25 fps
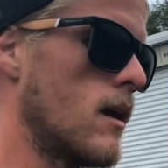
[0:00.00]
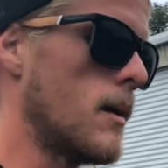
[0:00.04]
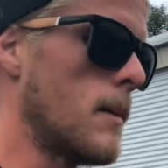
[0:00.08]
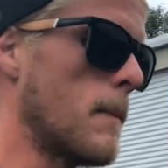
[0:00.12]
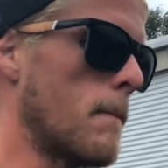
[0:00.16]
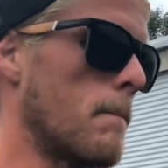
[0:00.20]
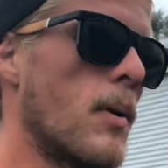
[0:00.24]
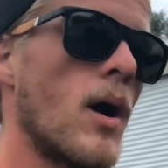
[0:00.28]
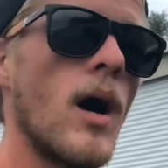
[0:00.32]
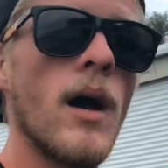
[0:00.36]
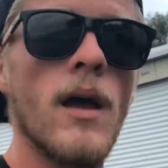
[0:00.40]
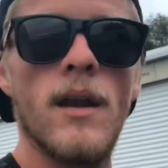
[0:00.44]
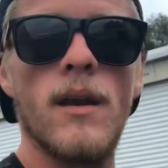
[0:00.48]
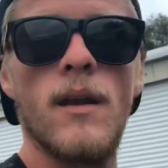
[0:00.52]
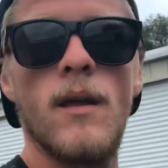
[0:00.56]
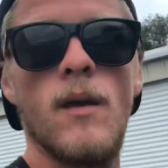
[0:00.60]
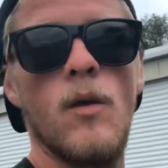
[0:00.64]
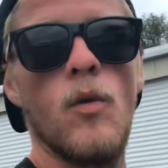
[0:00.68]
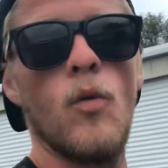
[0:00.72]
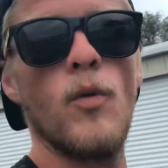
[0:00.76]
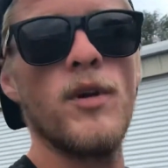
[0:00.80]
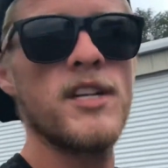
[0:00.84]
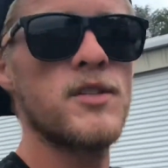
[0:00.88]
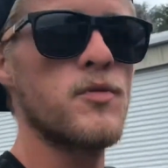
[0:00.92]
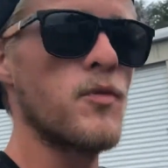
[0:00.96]
But
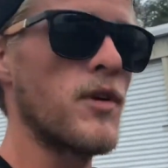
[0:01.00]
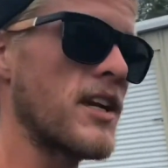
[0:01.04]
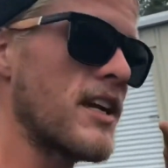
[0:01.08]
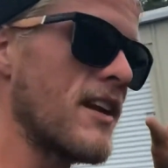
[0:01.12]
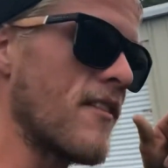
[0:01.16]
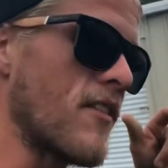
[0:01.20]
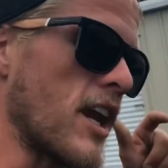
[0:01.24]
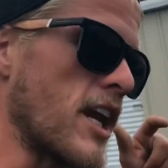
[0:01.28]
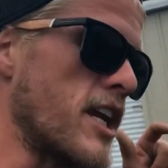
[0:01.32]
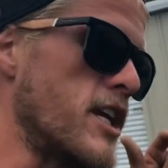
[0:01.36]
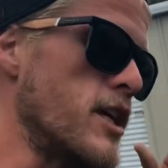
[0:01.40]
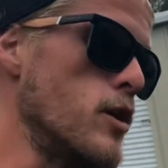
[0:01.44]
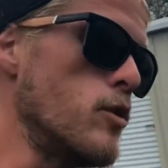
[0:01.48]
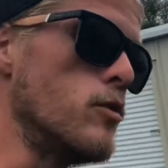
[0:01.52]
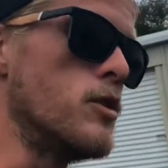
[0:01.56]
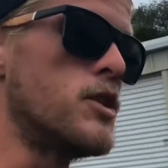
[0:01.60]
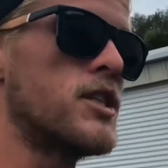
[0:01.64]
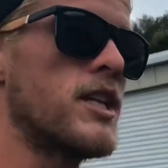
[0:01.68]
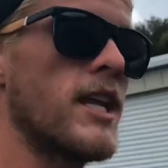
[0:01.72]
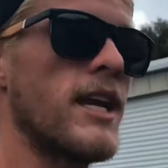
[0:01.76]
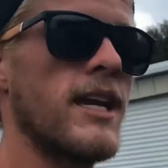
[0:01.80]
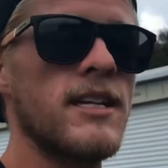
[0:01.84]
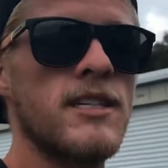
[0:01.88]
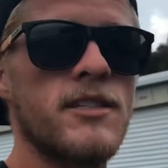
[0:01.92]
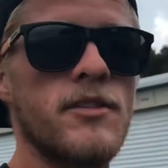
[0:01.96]
we just want to give a huge
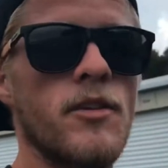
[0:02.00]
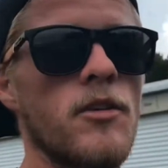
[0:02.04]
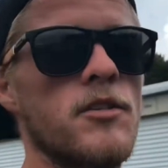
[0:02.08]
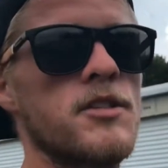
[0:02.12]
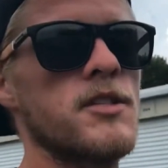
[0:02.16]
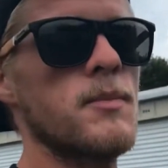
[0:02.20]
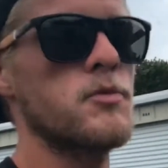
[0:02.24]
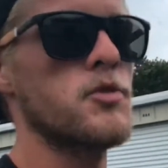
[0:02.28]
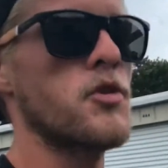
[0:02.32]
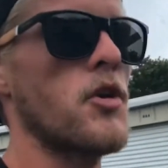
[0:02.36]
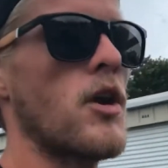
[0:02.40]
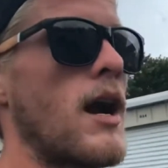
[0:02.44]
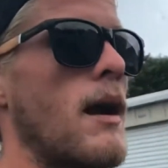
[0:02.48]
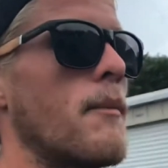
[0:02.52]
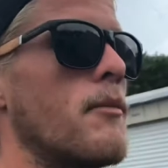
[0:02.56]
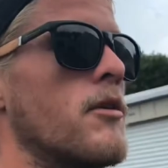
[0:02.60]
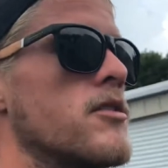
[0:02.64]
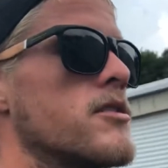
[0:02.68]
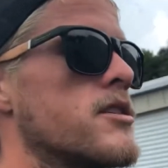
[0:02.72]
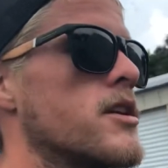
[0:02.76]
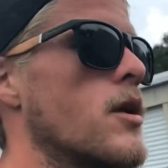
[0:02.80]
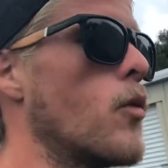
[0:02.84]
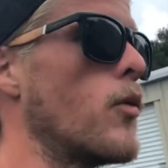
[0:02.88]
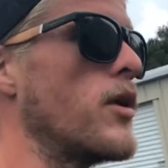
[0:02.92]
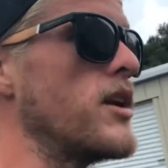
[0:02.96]
thanks to our
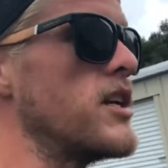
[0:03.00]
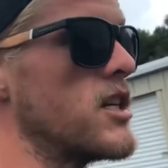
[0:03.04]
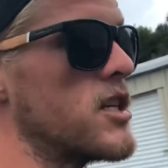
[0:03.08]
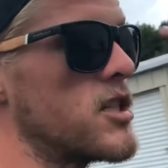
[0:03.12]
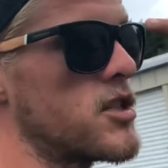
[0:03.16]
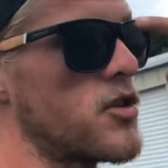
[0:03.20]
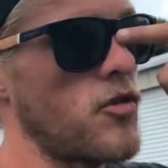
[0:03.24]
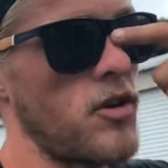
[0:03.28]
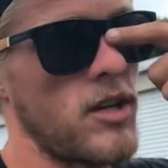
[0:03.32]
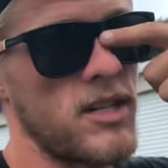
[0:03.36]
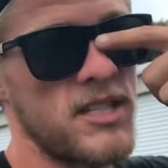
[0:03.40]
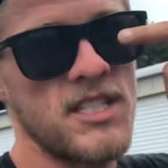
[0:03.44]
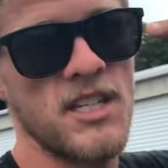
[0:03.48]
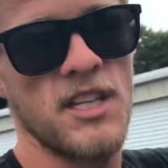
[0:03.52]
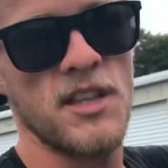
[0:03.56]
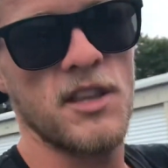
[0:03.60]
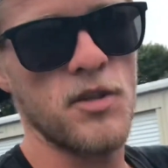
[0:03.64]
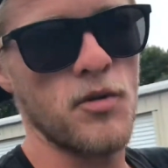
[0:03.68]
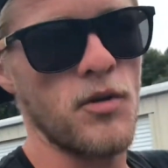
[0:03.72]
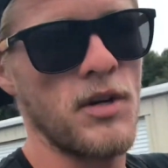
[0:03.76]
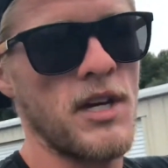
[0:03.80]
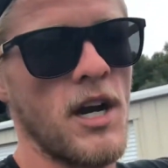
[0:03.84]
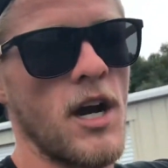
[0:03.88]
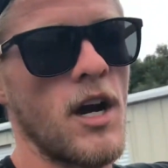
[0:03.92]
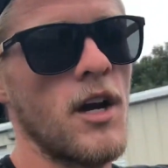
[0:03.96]
subscribers. We just crested
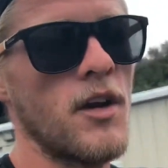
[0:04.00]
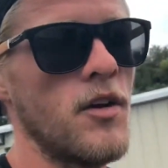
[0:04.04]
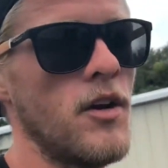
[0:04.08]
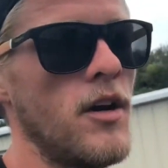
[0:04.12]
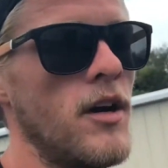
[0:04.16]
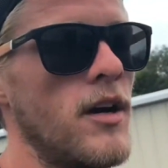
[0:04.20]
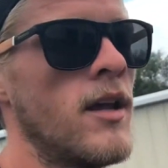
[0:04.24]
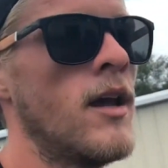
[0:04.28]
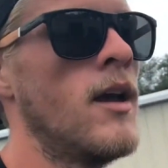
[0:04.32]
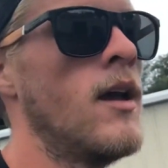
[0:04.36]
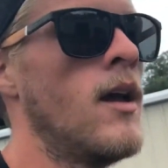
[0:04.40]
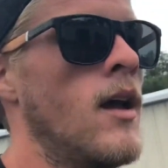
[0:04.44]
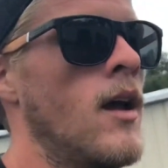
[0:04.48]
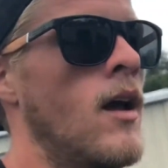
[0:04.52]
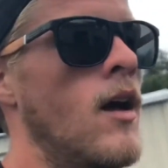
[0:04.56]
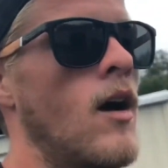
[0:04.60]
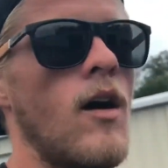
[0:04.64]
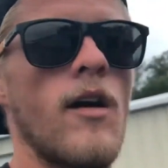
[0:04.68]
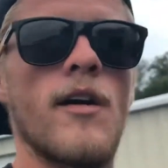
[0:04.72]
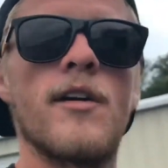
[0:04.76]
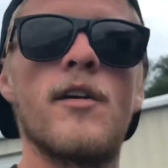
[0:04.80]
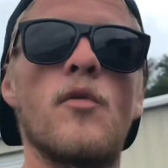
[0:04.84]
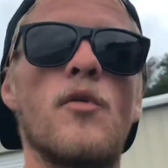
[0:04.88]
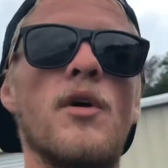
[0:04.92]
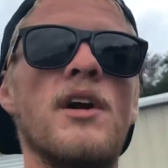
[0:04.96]
300.
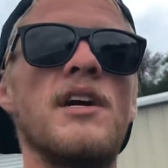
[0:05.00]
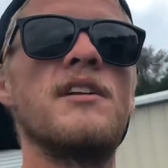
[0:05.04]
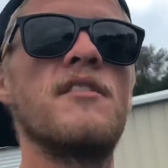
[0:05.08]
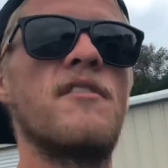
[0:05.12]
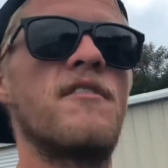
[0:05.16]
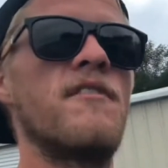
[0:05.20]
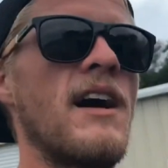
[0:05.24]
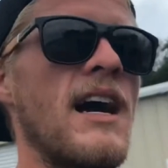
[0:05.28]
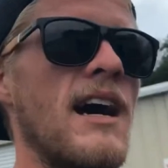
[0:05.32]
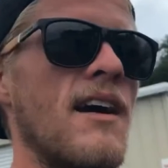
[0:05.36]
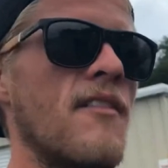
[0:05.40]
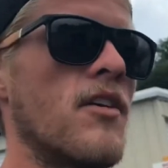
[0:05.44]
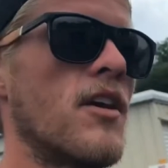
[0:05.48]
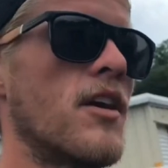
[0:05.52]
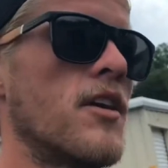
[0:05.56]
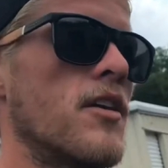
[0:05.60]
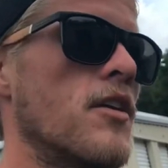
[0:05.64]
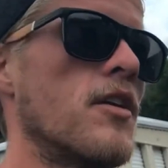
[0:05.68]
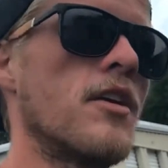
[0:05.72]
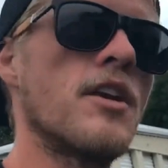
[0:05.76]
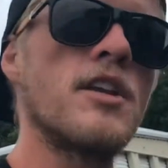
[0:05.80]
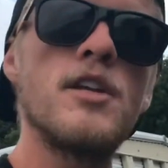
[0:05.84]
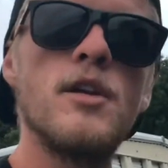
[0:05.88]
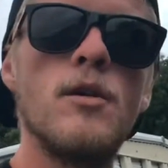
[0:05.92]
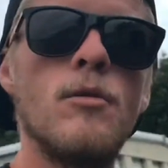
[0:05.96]
On our way to
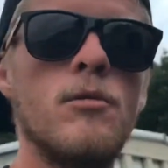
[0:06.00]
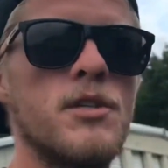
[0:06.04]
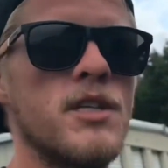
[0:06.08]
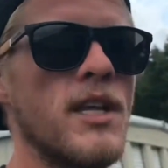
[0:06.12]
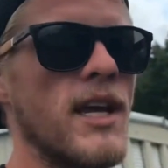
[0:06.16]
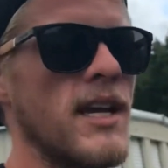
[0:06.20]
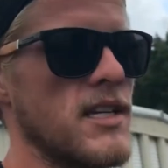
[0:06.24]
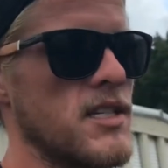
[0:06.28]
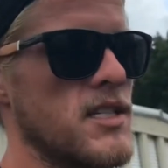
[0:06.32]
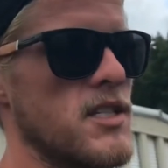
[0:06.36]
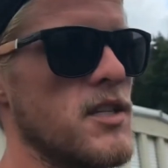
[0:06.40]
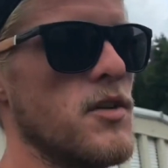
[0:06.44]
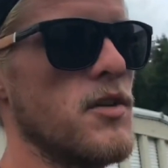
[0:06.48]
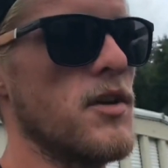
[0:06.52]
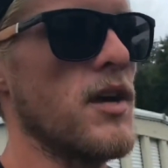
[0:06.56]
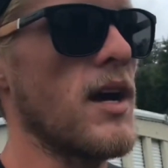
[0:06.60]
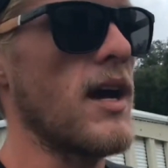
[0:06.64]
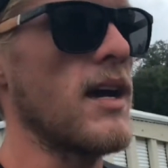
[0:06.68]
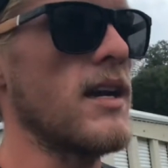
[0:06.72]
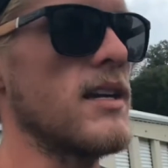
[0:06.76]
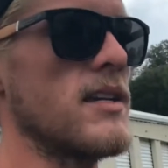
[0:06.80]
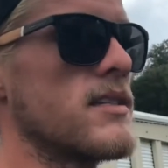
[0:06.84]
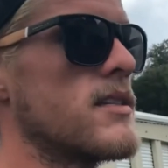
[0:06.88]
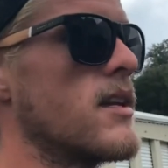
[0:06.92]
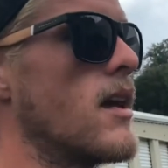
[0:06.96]
500. Huge thanks to you
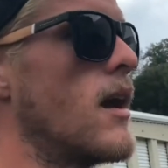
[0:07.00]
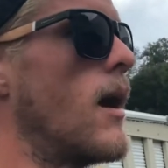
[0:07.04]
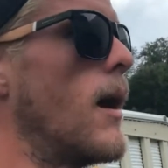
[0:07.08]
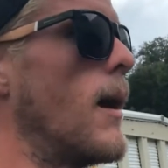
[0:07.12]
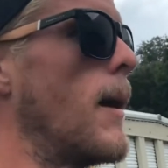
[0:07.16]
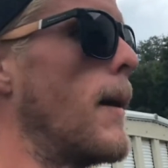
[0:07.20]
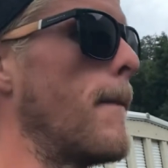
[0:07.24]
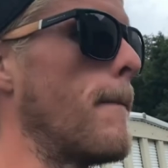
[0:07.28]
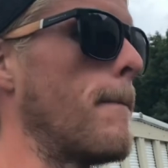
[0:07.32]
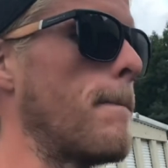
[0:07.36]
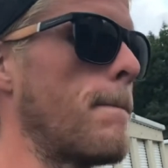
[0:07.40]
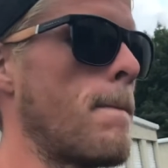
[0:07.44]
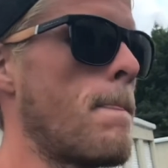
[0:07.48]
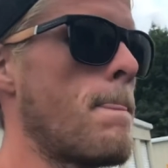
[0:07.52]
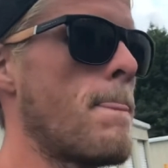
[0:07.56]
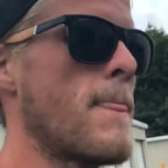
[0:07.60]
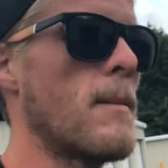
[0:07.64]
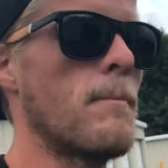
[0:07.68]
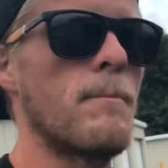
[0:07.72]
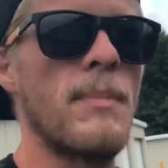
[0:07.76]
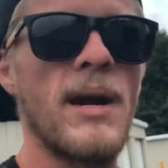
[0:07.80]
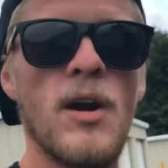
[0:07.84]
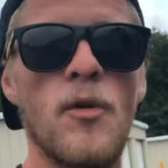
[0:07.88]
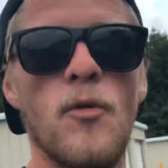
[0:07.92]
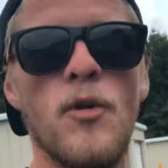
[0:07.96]
guys.
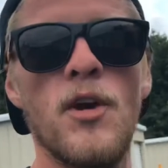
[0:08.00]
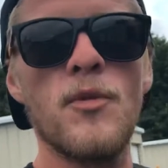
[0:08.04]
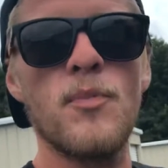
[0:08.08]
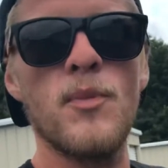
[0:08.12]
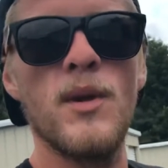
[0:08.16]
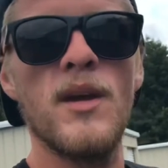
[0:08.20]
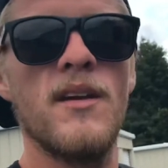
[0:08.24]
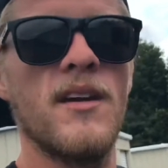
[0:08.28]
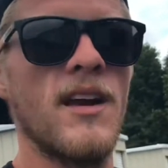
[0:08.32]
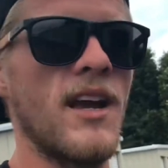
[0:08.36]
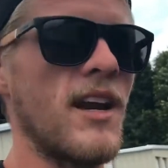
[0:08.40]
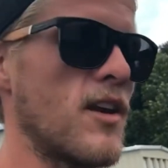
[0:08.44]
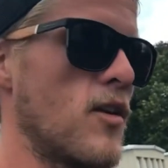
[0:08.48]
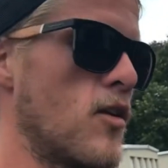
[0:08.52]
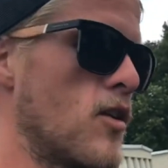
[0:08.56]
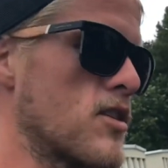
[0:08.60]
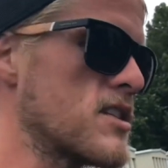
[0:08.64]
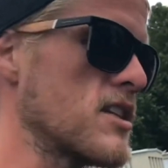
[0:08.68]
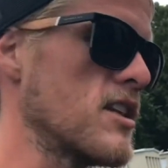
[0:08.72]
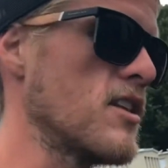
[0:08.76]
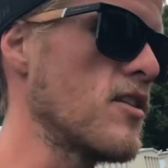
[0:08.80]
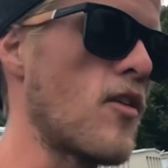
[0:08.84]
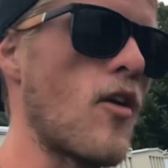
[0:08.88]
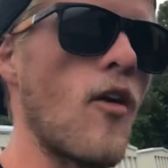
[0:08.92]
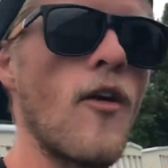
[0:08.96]
Bear with me. I know it's a
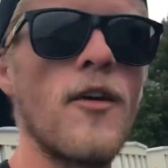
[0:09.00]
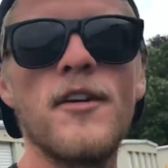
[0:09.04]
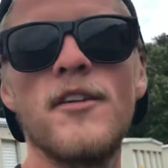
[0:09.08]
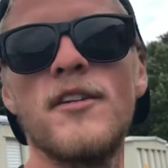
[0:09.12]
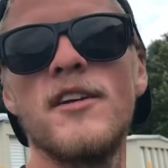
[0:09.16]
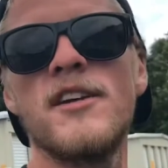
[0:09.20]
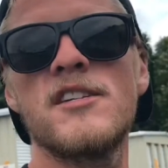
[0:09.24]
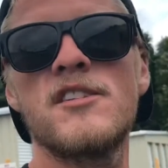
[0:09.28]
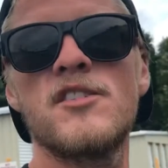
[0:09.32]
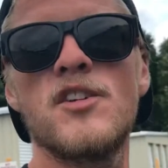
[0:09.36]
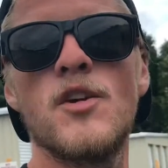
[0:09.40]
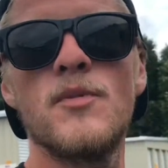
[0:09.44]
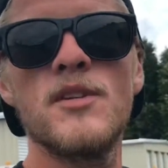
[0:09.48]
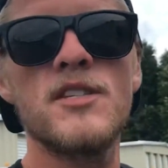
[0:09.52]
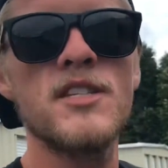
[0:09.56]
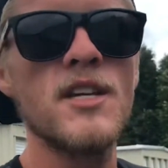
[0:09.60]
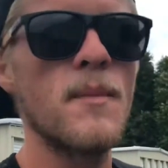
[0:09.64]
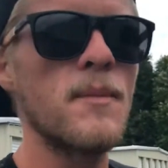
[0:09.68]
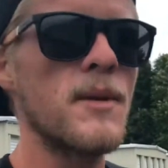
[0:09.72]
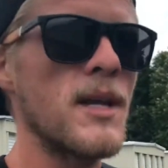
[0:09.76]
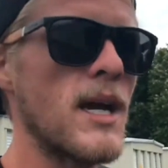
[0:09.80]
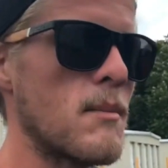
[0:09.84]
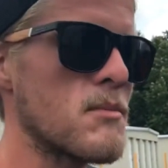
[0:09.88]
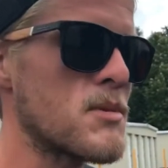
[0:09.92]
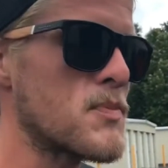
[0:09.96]
little hard to listen to me
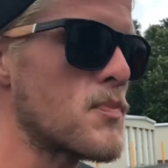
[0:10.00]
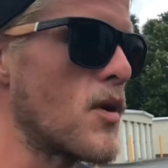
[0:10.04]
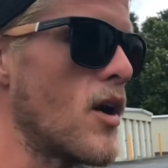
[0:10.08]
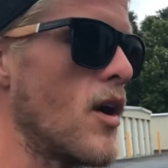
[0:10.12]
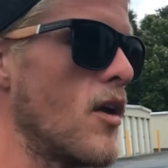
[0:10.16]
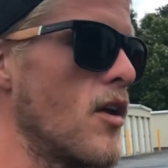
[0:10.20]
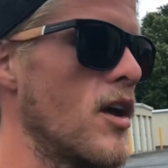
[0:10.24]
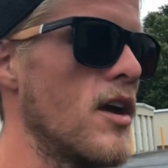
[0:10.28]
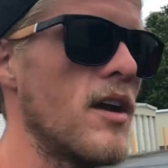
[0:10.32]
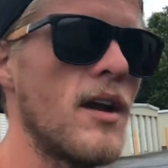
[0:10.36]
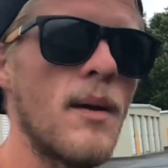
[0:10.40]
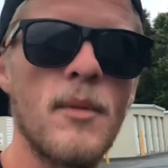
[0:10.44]
sometimes, probably.